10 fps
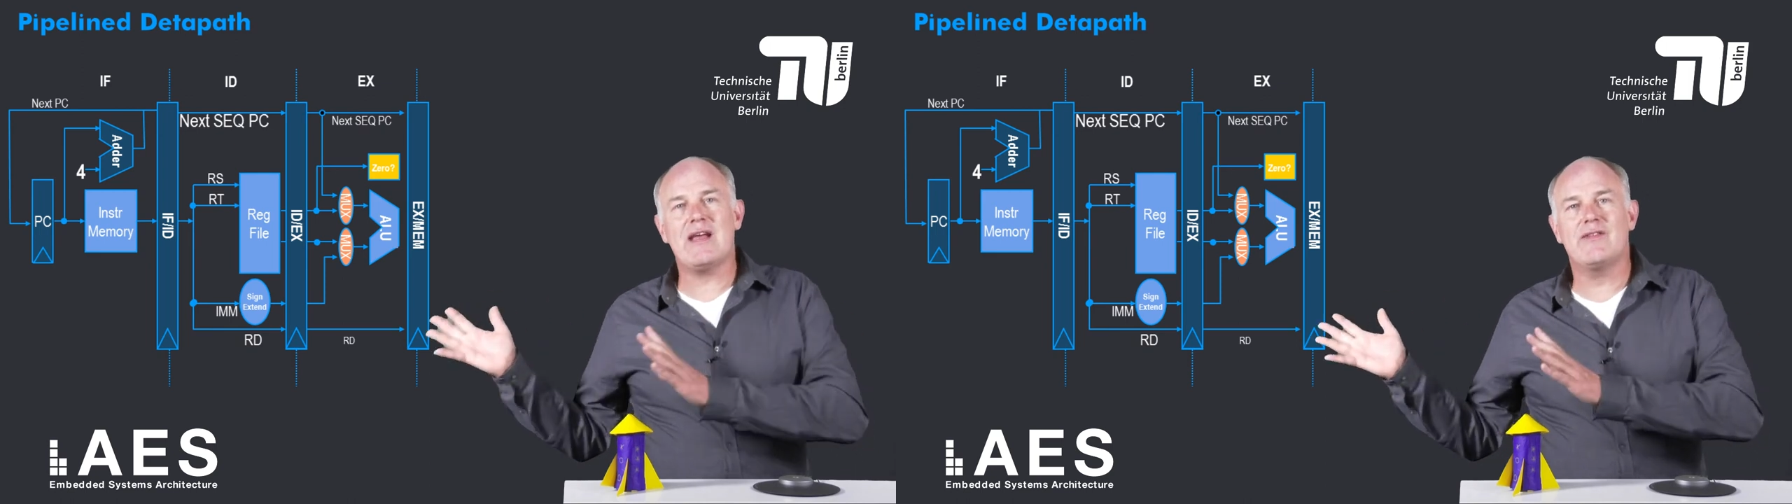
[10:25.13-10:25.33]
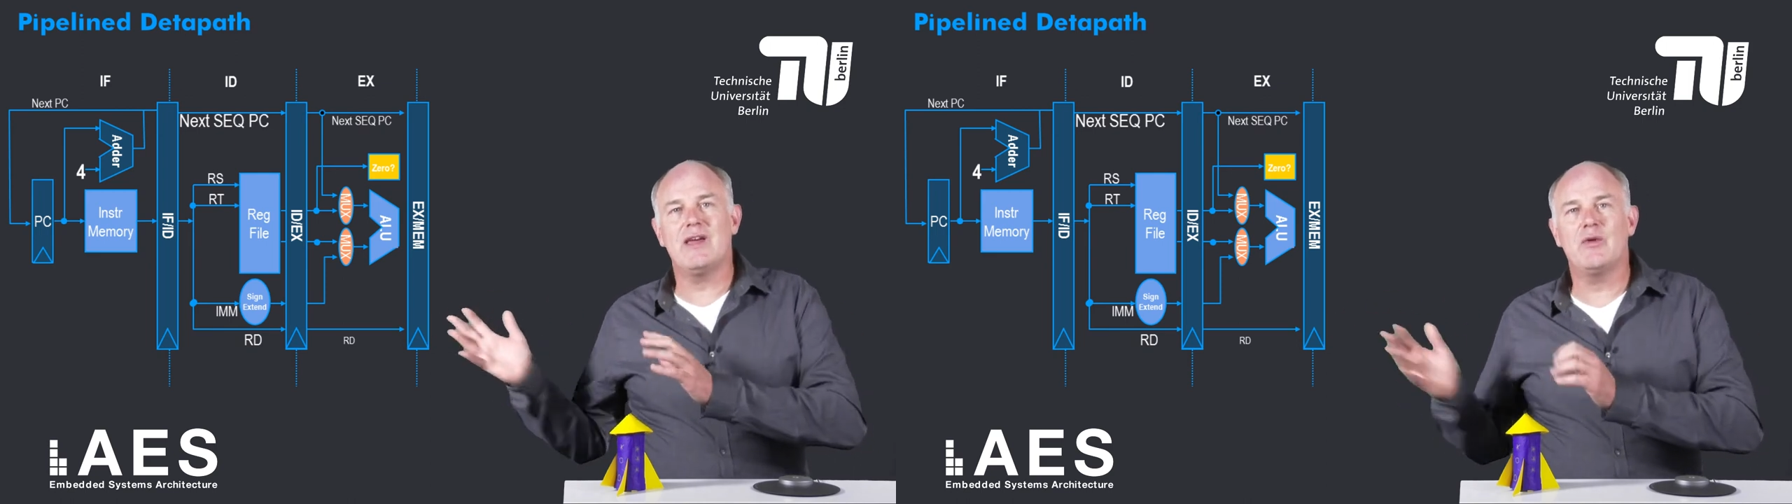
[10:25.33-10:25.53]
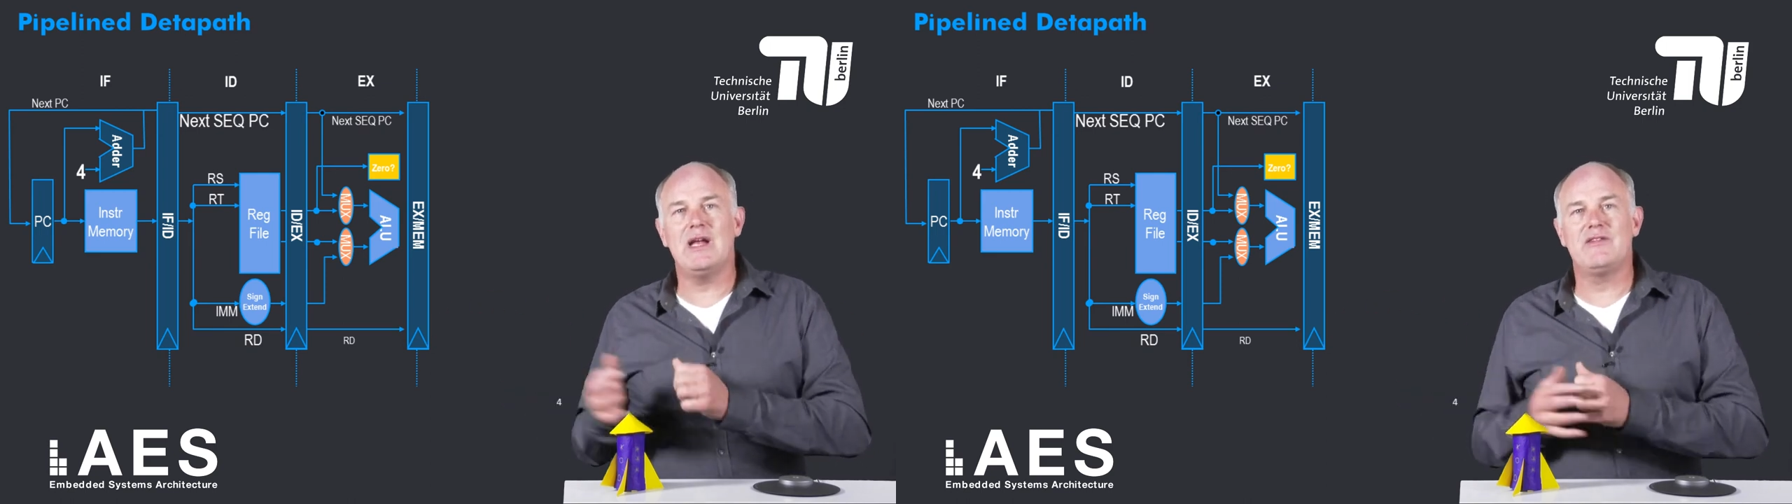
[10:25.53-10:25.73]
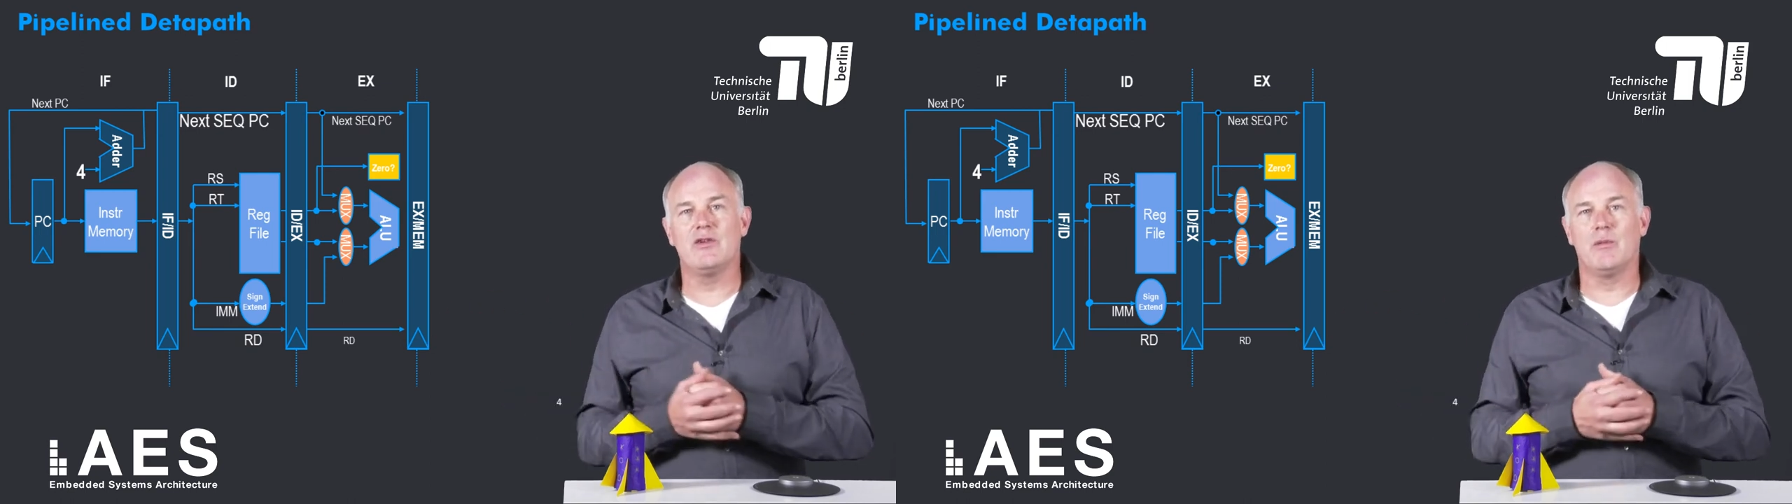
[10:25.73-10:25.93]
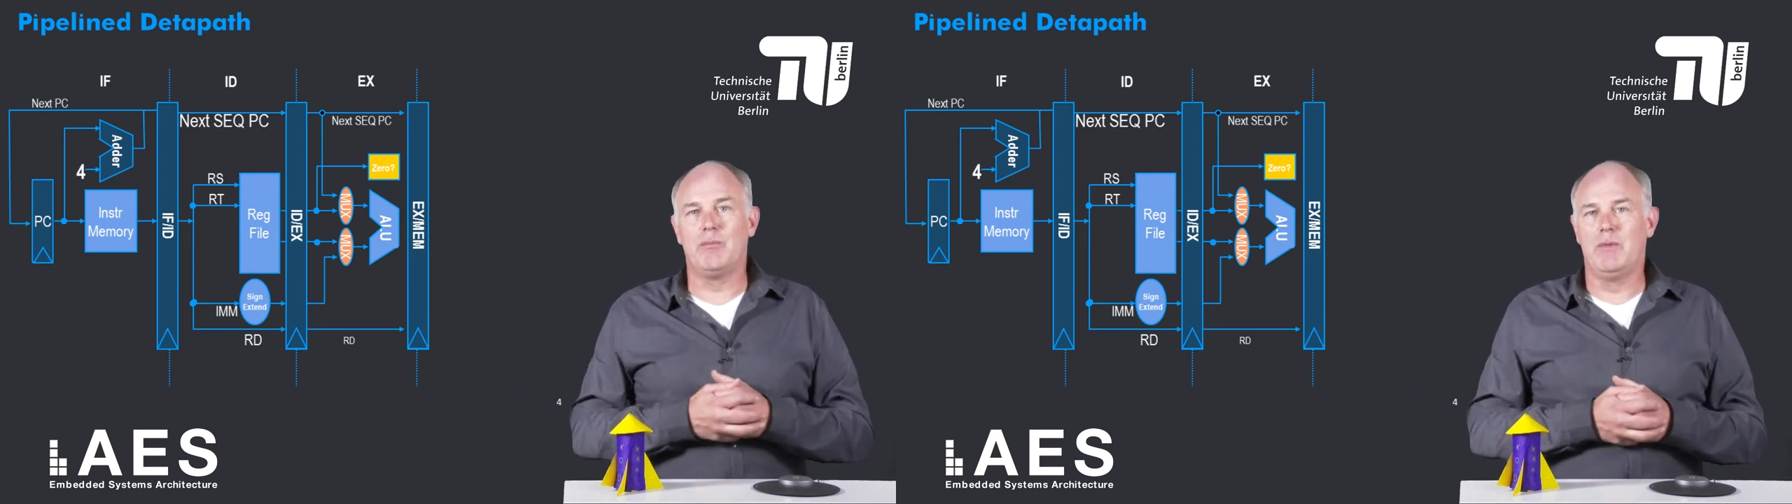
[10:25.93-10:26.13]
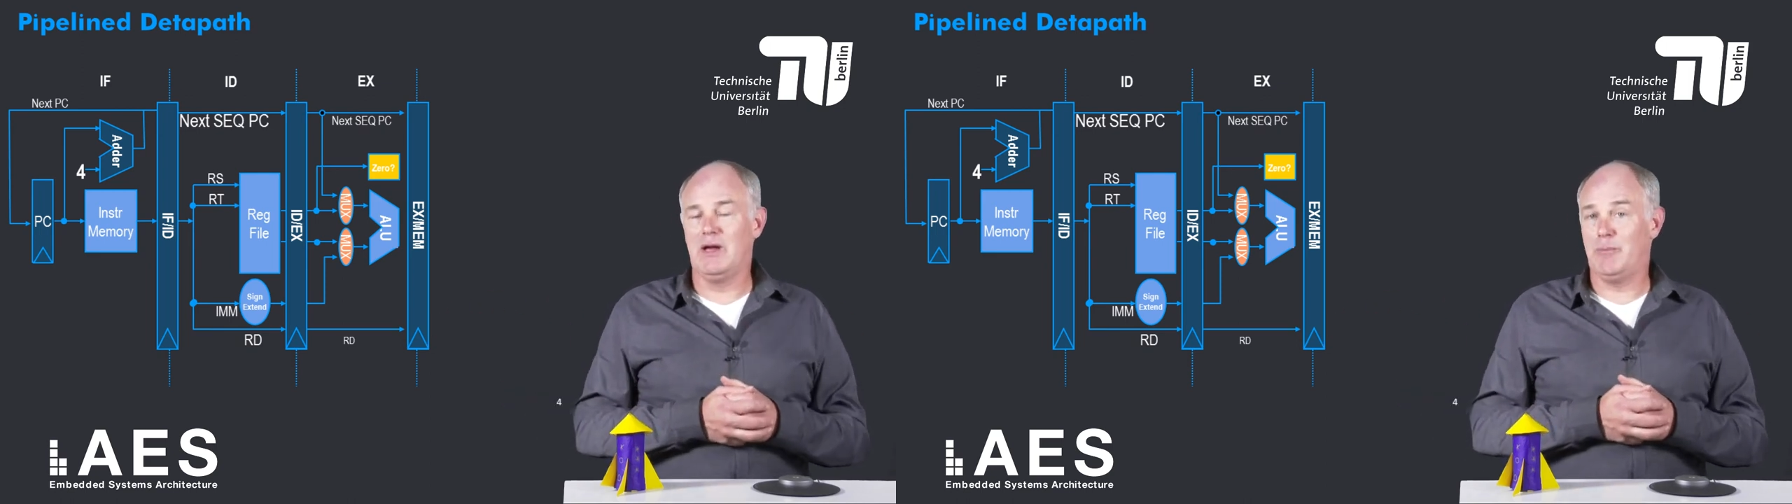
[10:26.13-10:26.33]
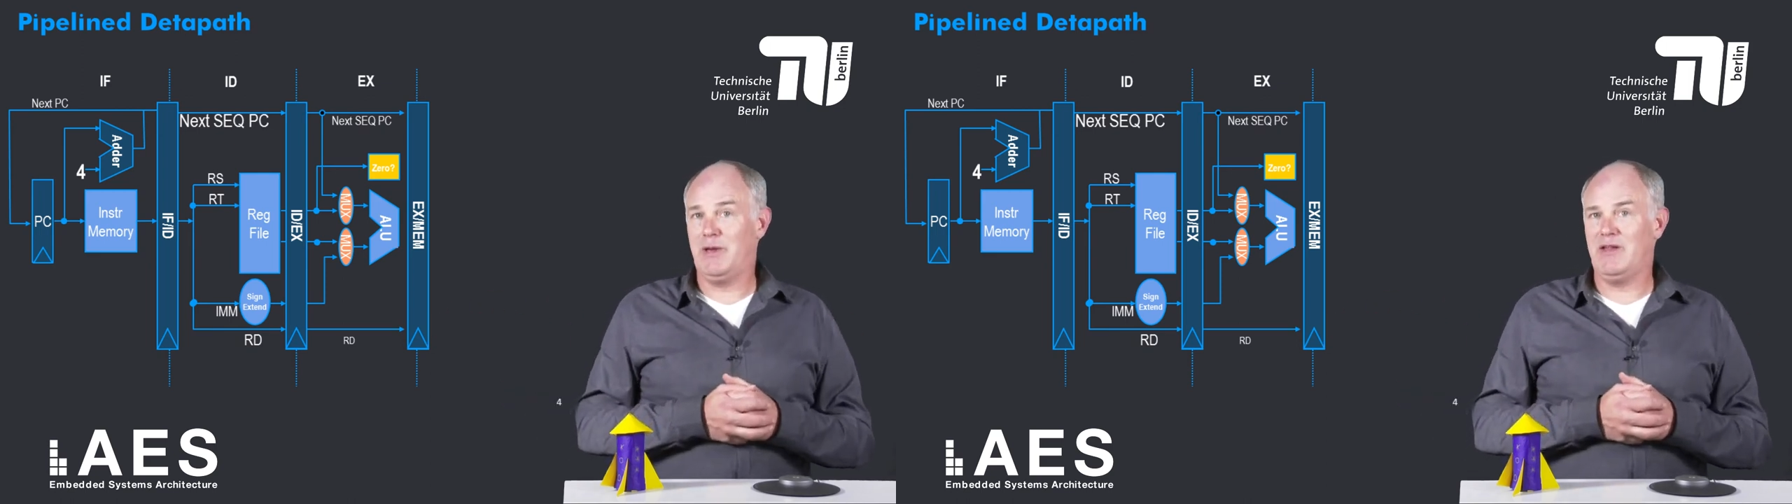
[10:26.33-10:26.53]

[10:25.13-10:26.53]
next sequential uh,